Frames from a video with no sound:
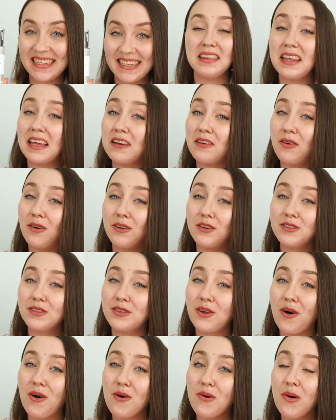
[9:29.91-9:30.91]
Then
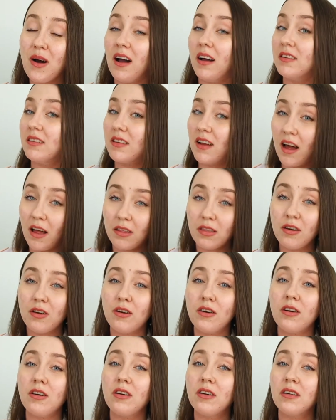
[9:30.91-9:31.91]
also
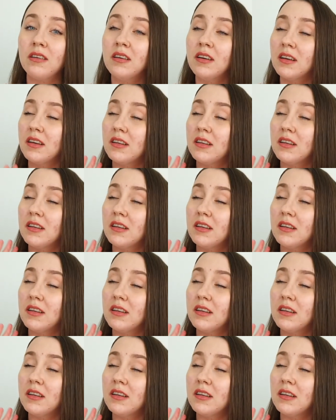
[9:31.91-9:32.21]
another